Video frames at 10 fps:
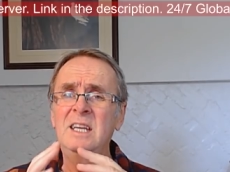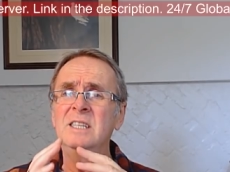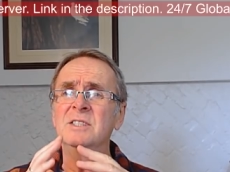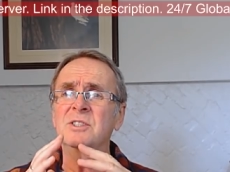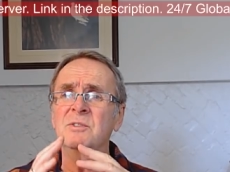
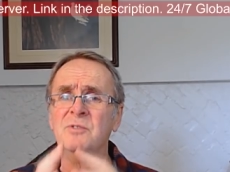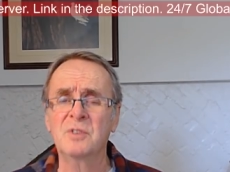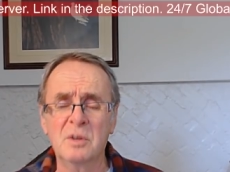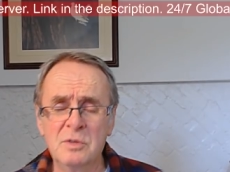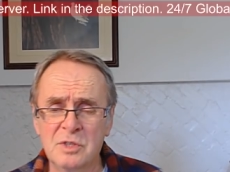it is
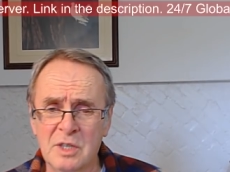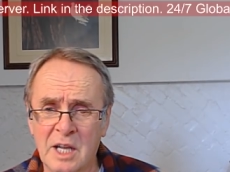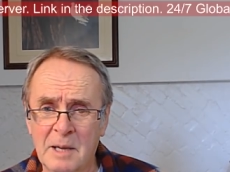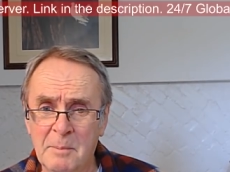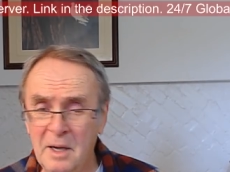
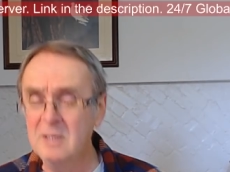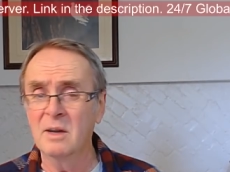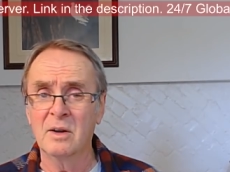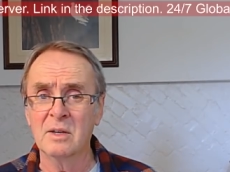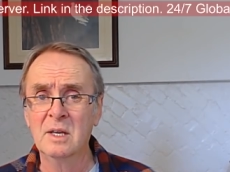confusion. And my
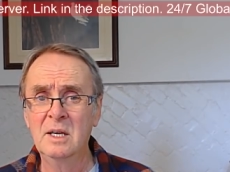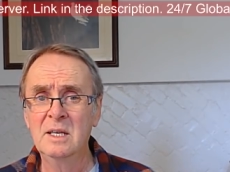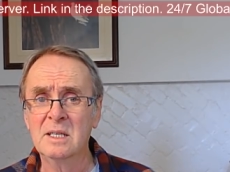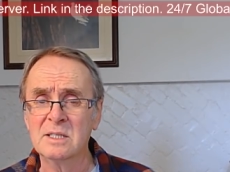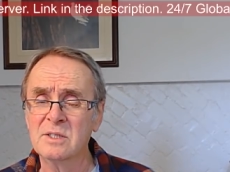God
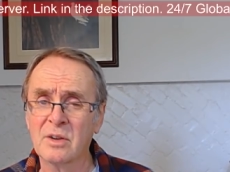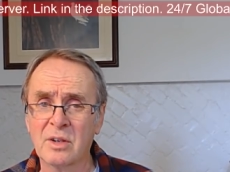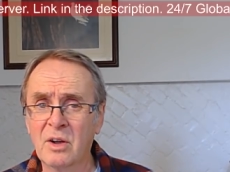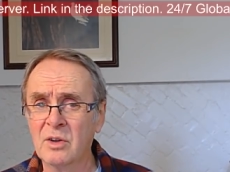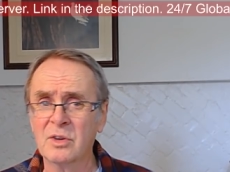is
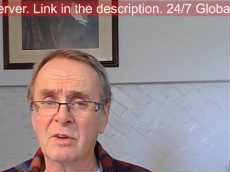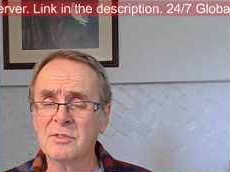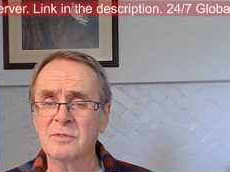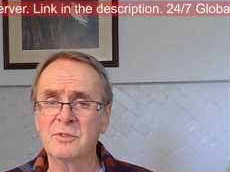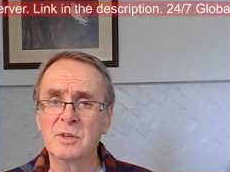not a God
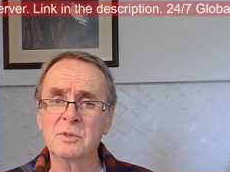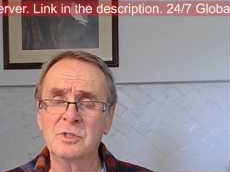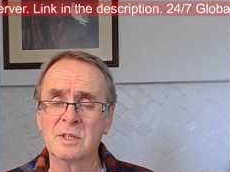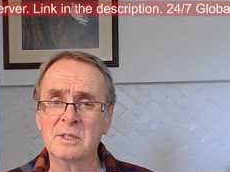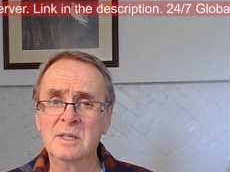of
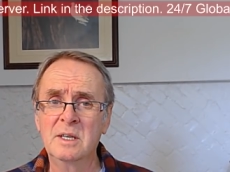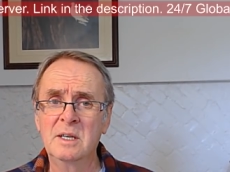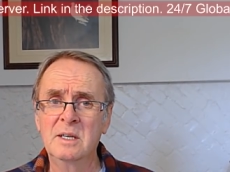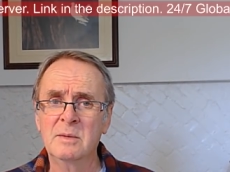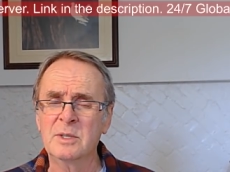confusion.
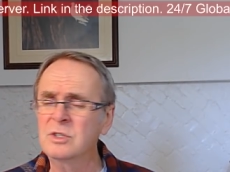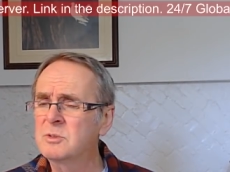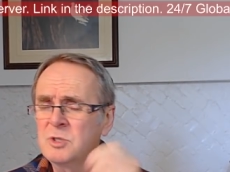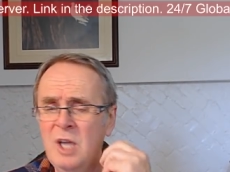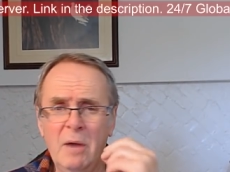We're
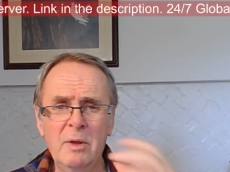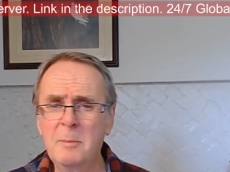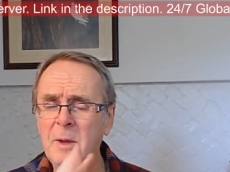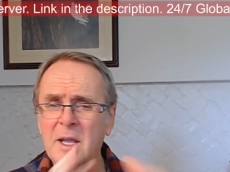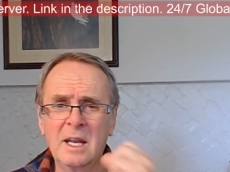just
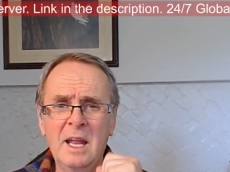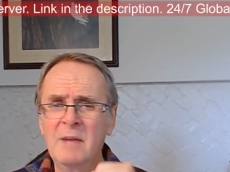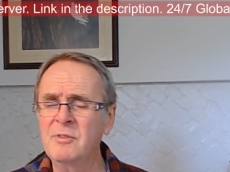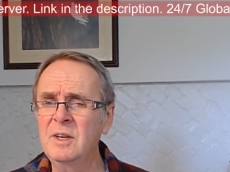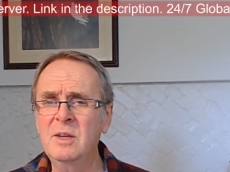cherry picking
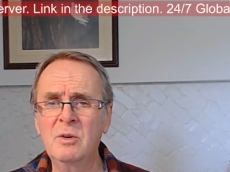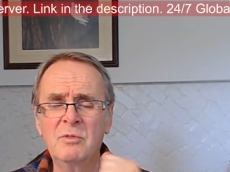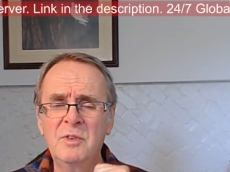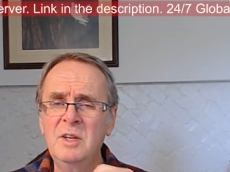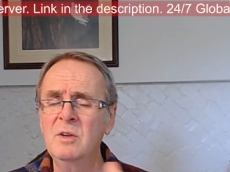
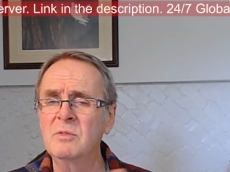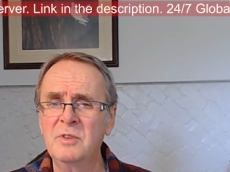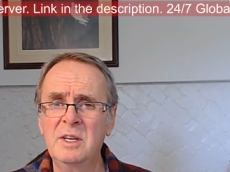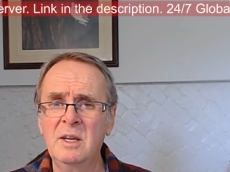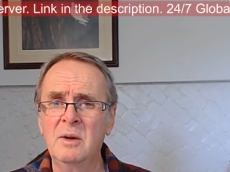video, video,
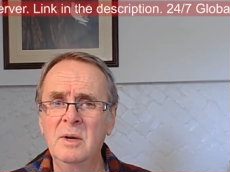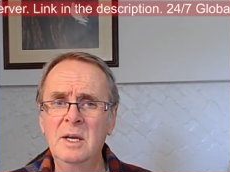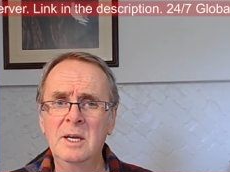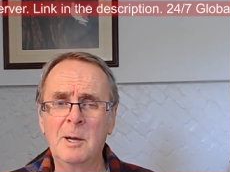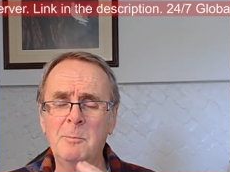
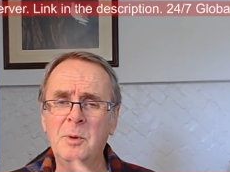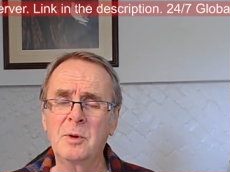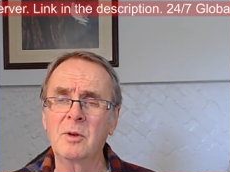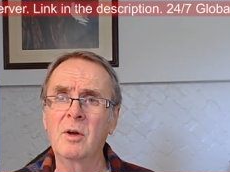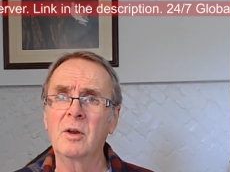video, and
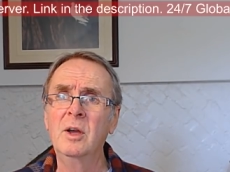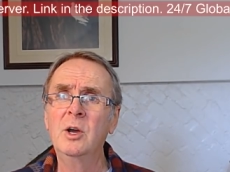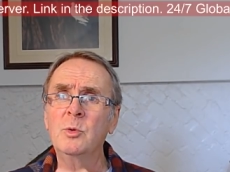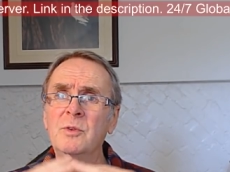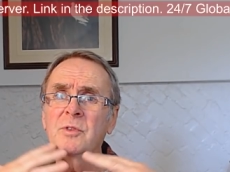putting it on.
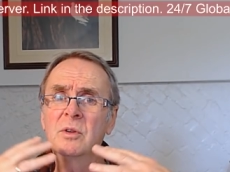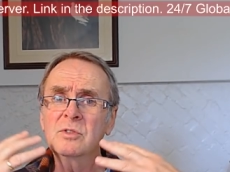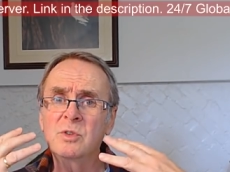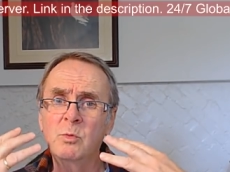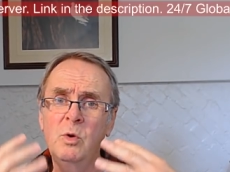We've
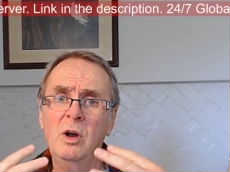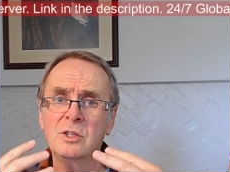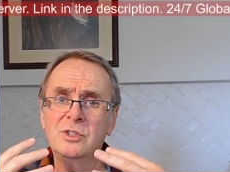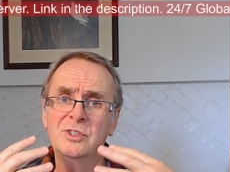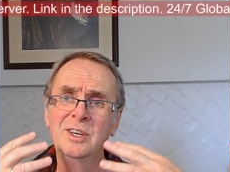got to
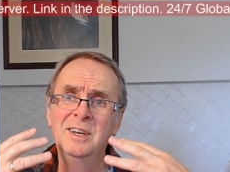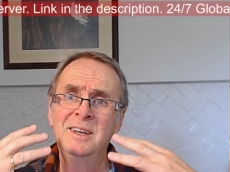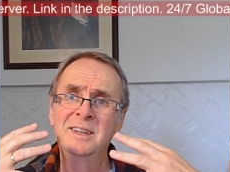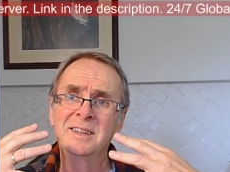watch